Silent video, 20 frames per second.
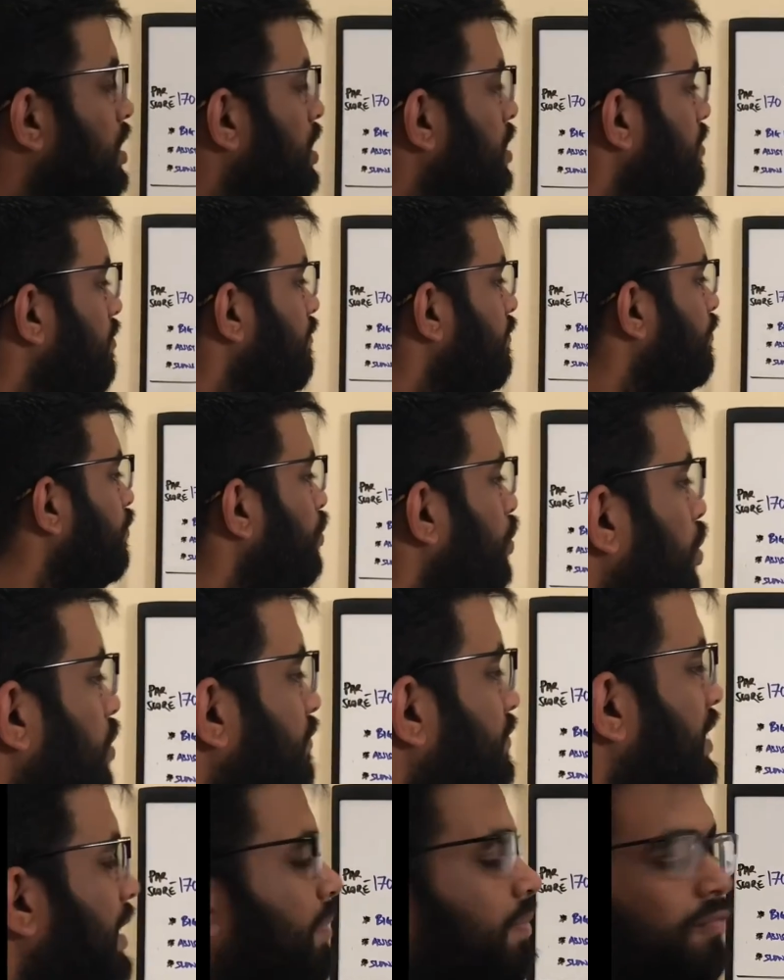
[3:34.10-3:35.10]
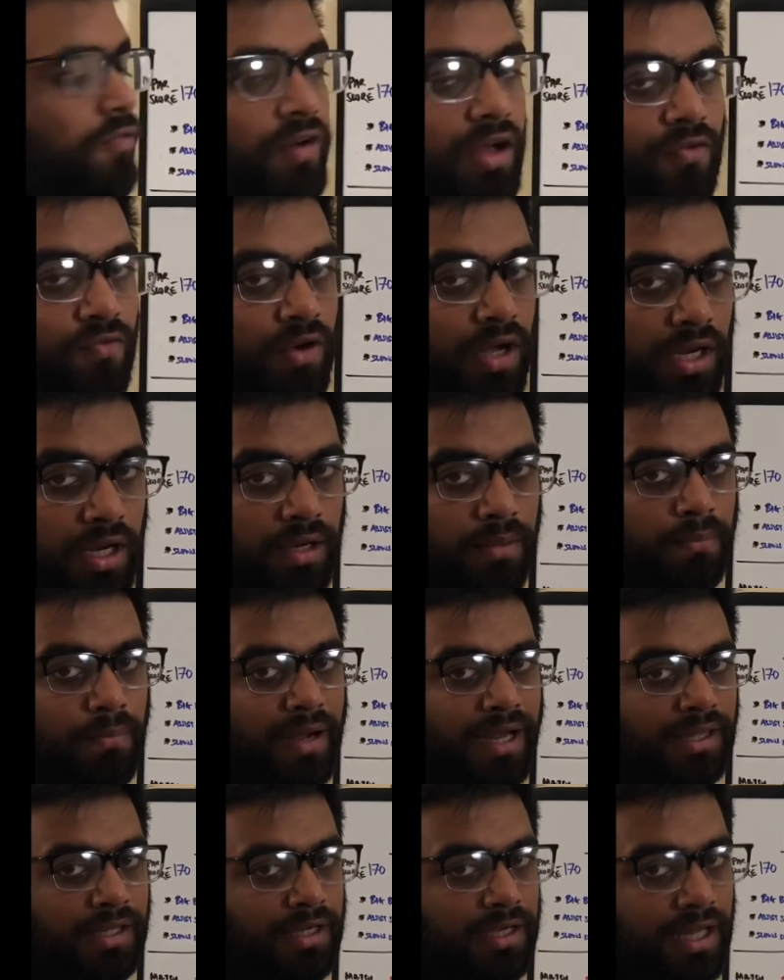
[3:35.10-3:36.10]
4 of them were won
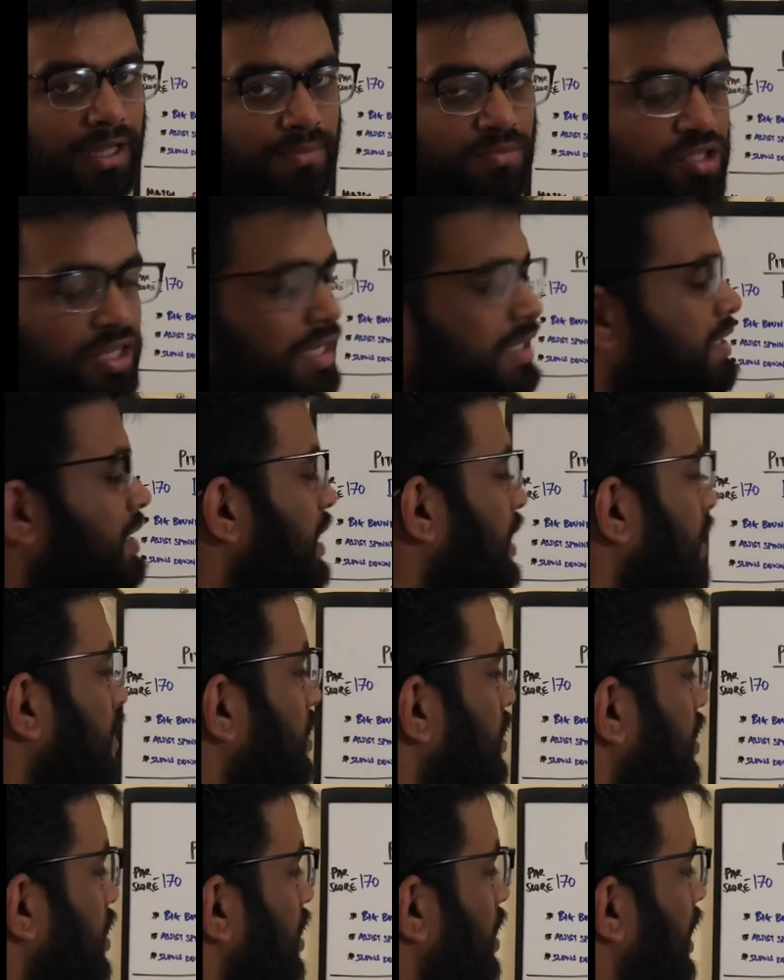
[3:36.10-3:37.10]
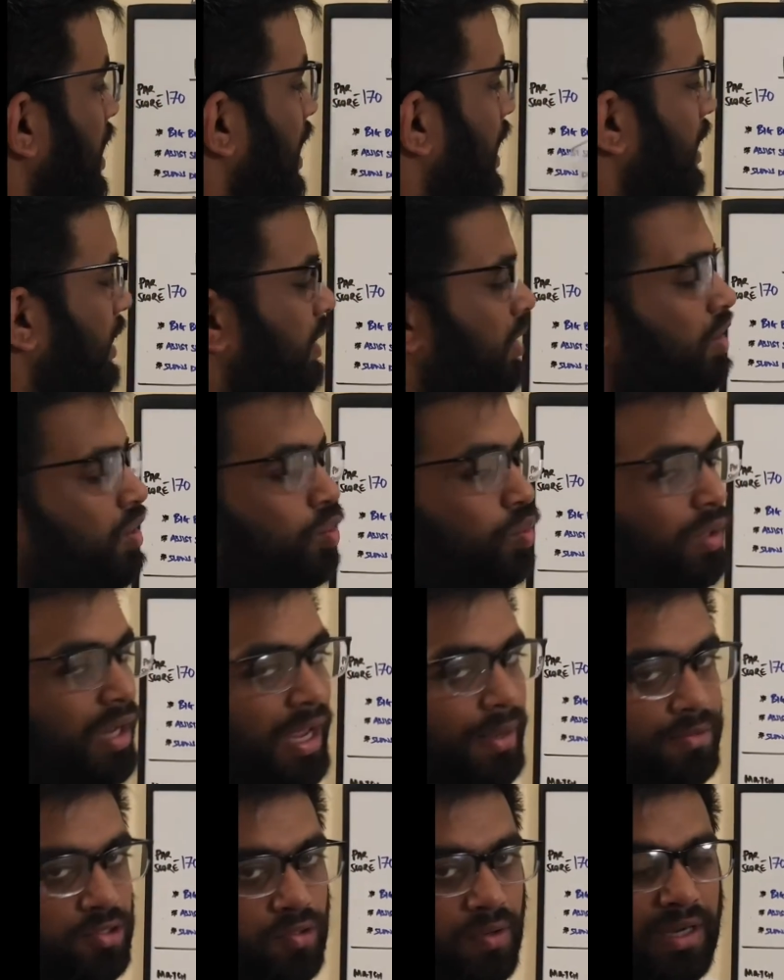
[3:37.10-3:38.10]
by the team chasing, and 2
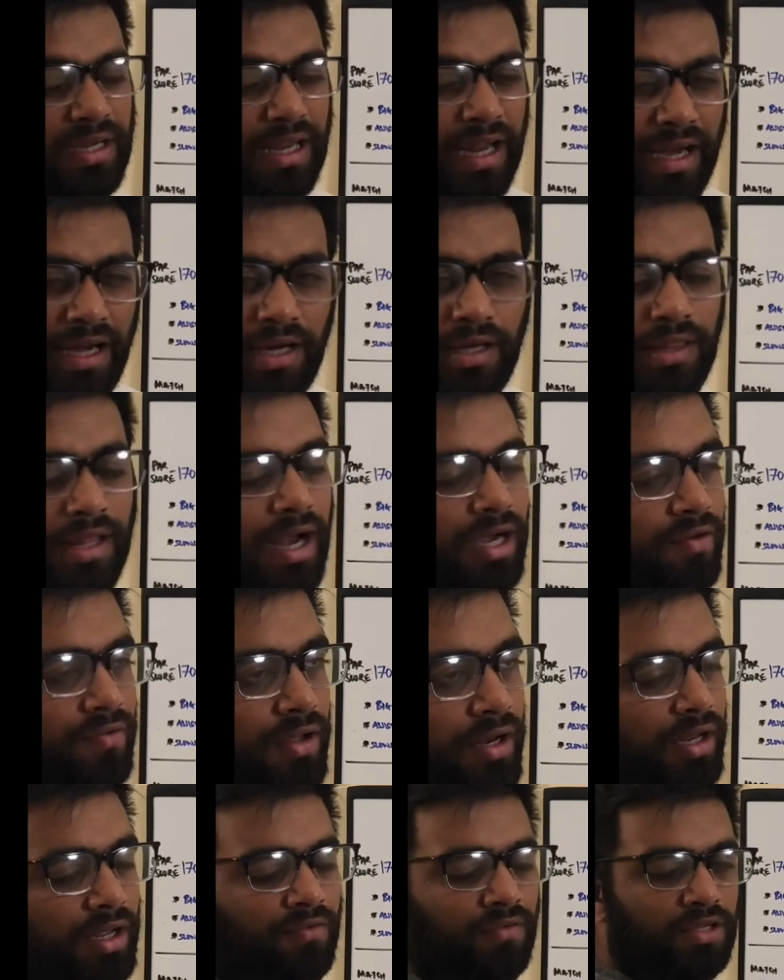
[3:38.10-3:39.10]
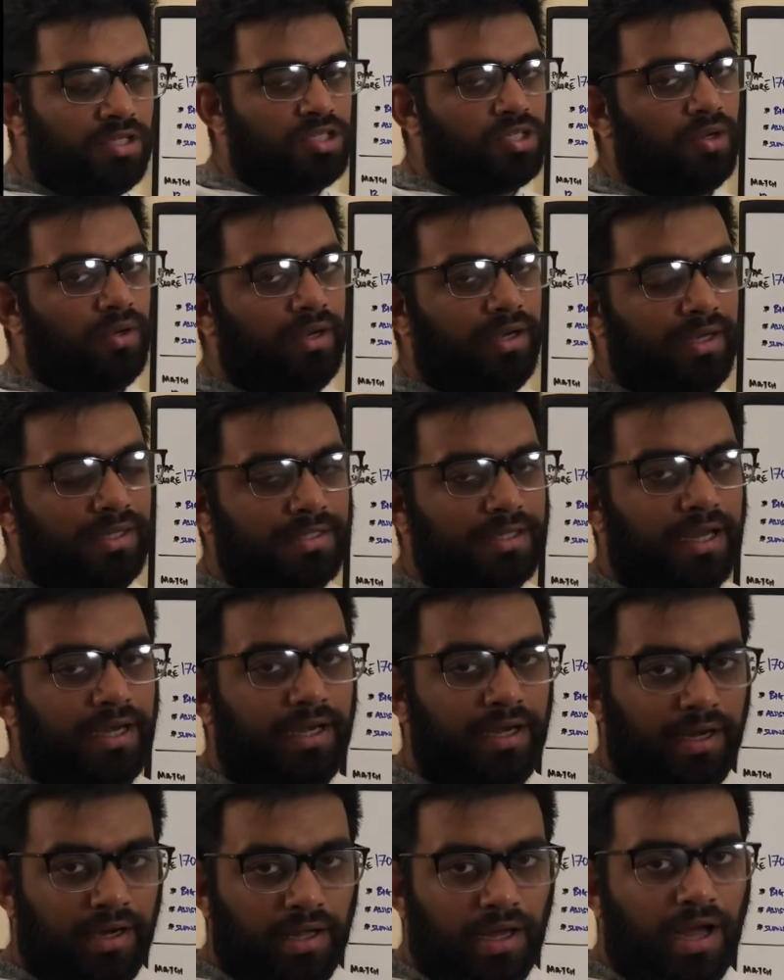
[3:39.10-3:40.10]
games were tied that were eventually
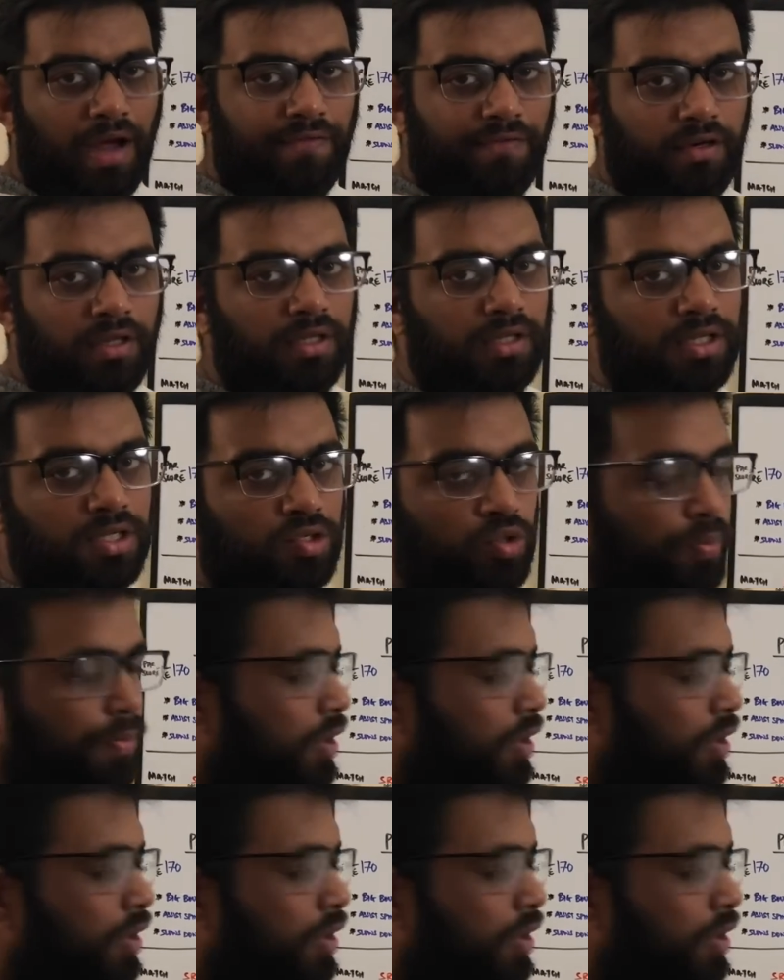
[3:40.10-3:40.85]
decided after the super